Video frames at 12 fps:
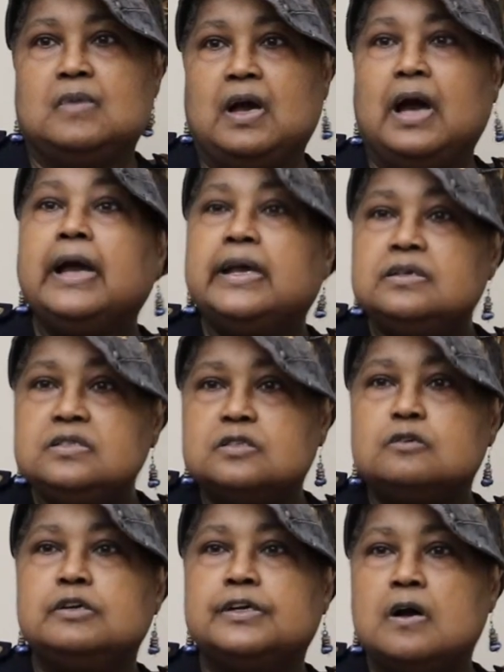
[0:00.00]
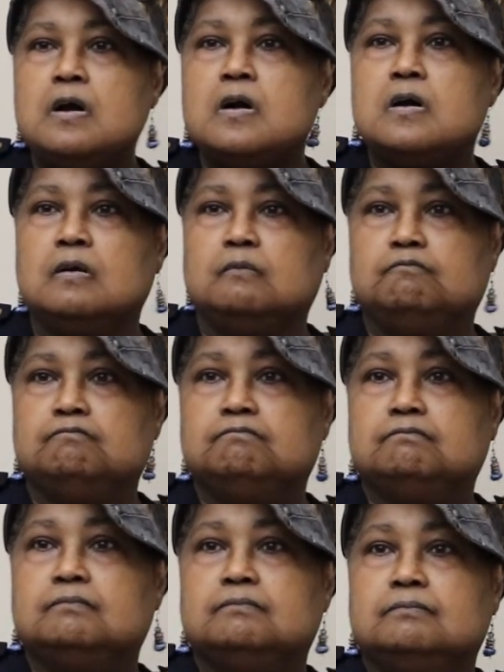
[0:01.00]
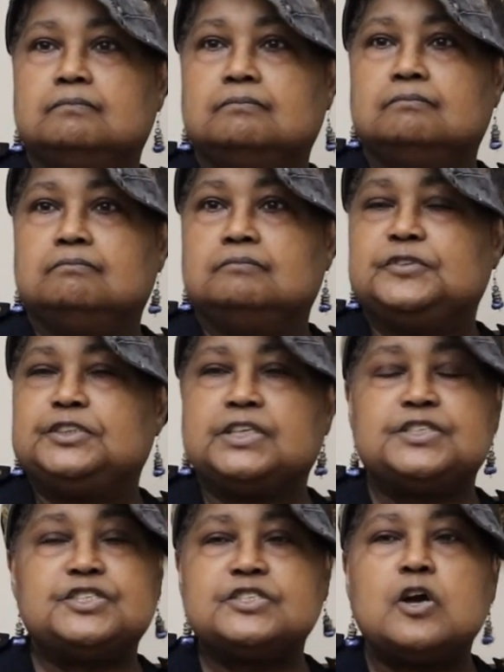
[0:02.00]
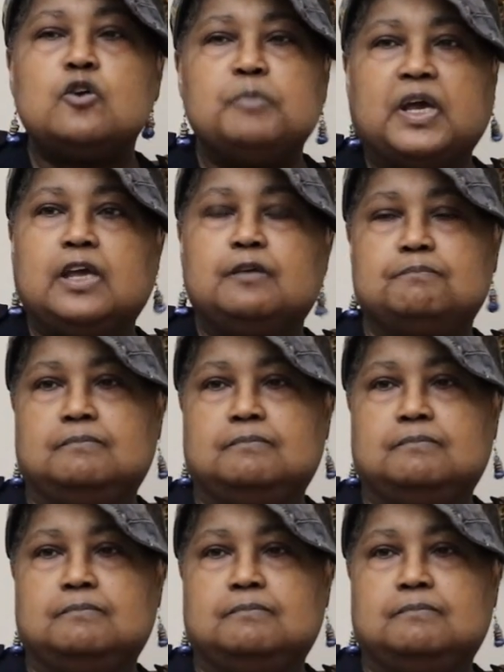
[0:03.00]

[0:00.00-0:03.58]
I can do it all. Just show me.